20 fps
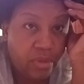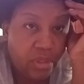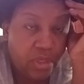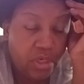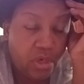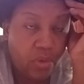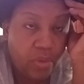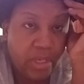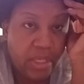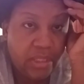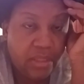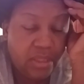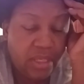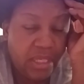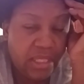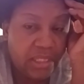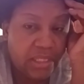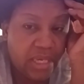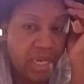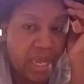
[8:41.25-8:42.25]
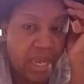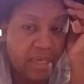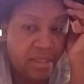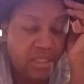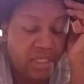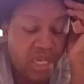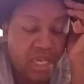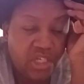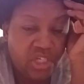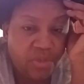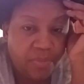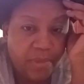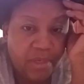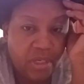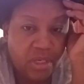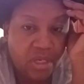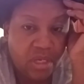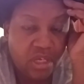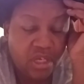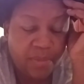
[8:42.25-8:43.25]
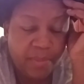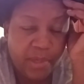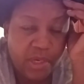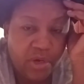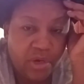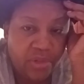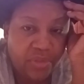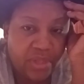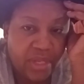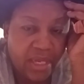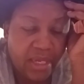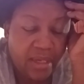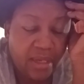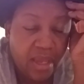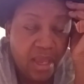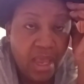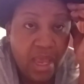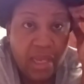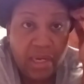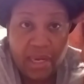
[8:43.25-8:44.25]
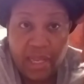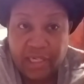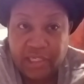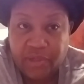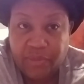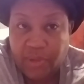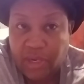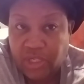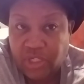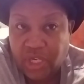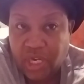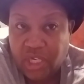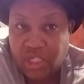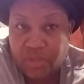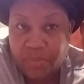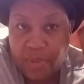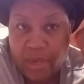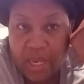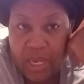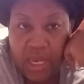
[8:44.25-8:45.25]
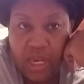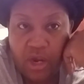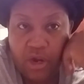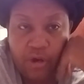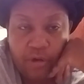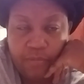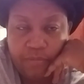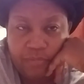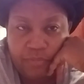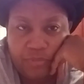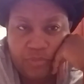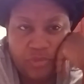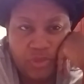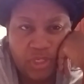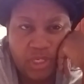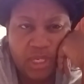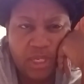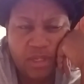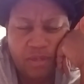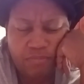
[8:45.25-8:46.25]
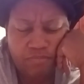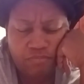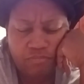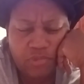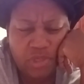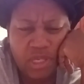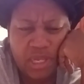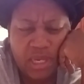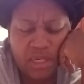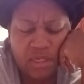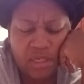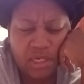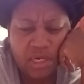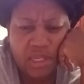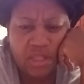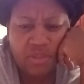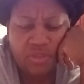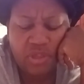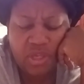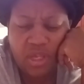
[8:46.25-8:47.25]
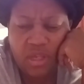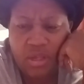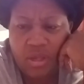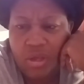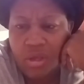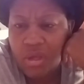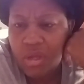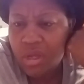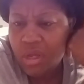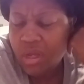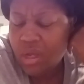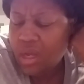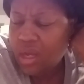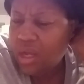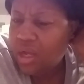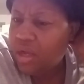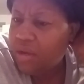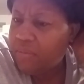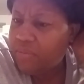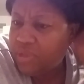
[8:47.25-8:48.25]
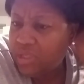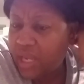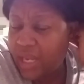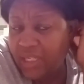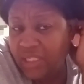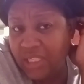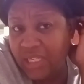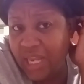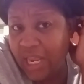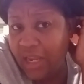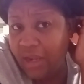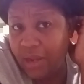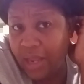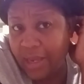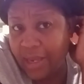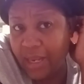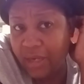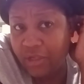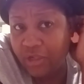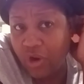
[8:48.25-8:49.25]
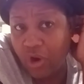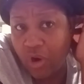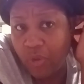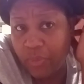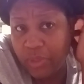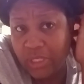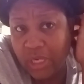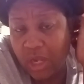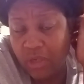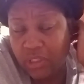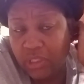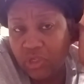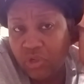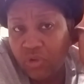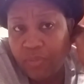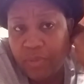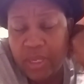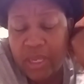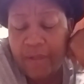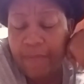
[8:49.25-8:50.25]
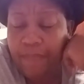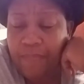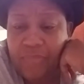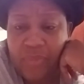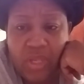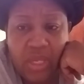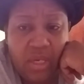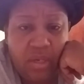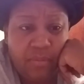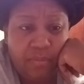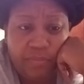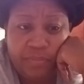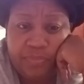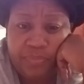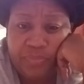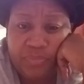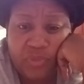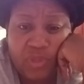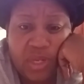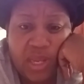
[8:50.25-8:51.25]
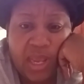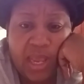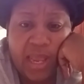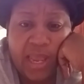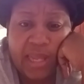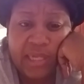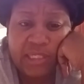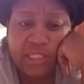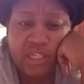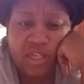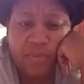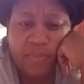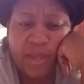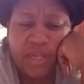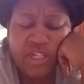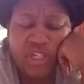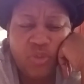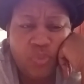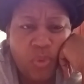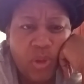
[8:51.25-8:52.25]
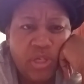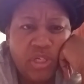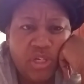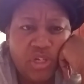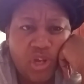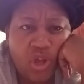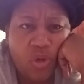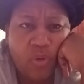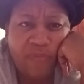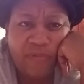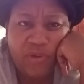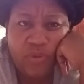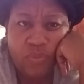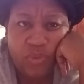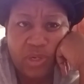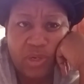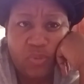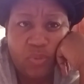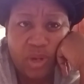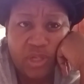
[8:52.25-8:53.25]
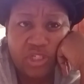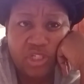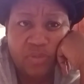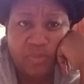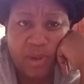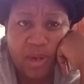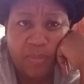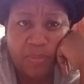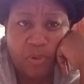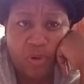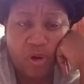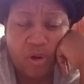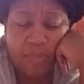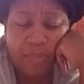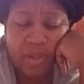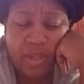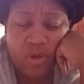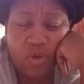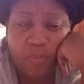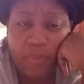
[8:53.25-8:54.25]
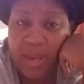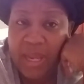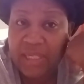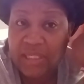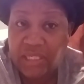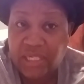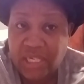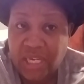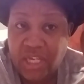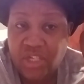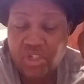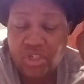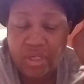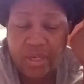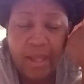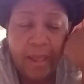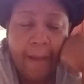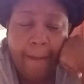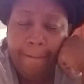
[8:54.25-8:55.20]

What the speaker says: He's not touching me or hugging me or anything. Like I said, when I changed my hair, he hadn't done anything. Like today, I got the car and we talked a little bit, and I asked him, I just wanted to know if he really watches my apartment or pays attention.